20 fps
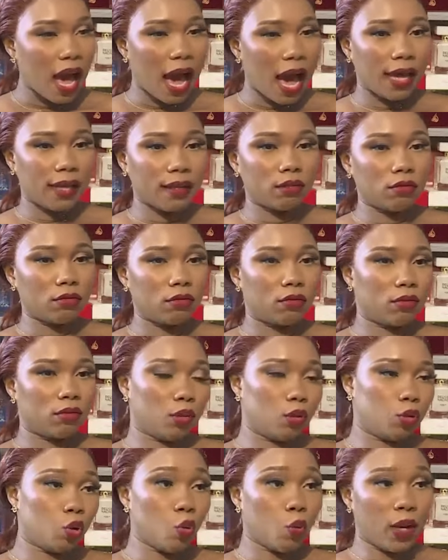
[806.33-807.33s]
and
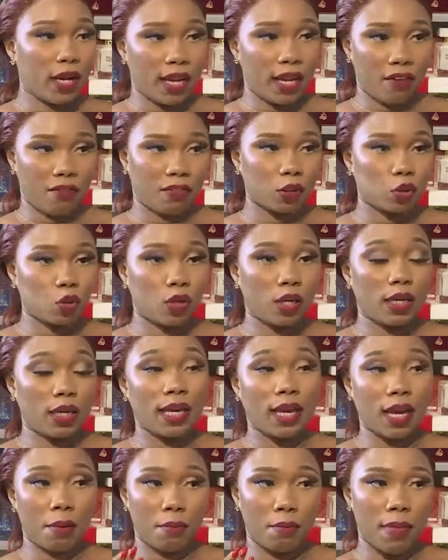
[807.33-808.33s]
do whatever so that
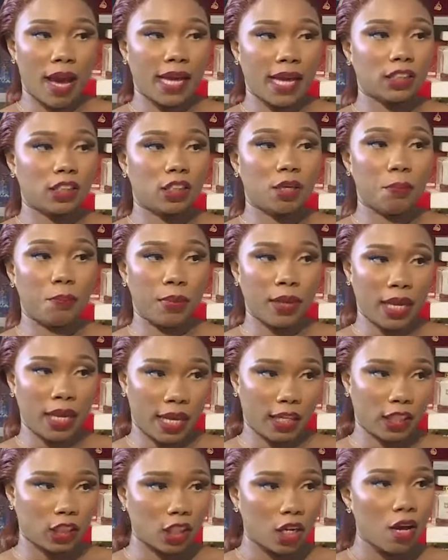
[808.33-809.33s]
it can match the
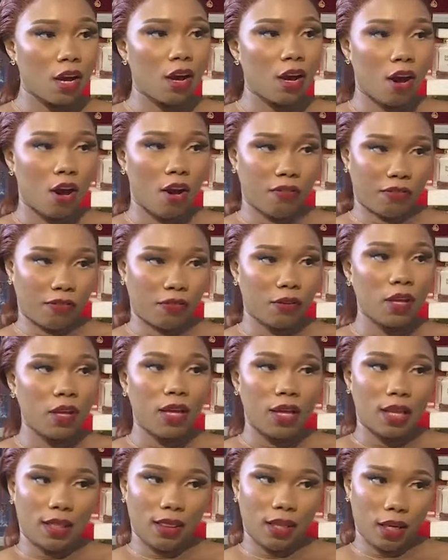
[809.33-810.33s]
pH of
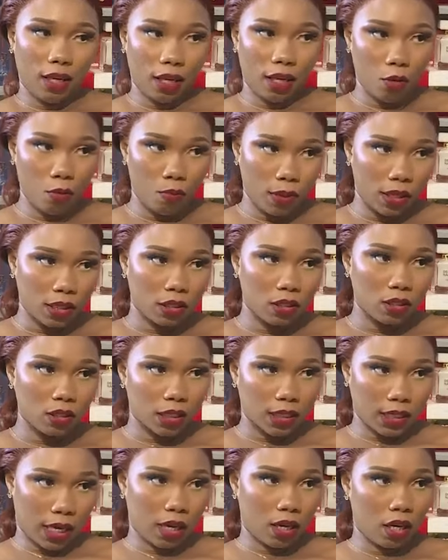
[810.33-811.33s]
the human
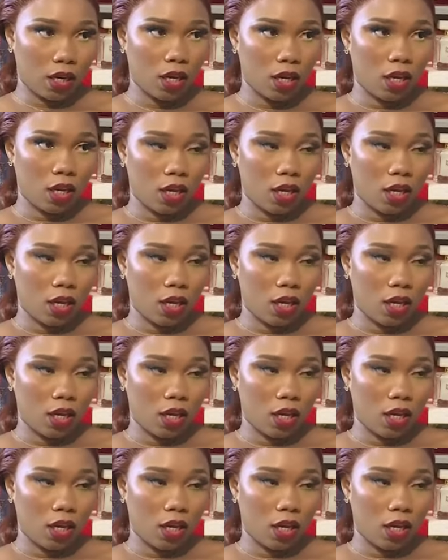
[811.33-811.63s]
skin.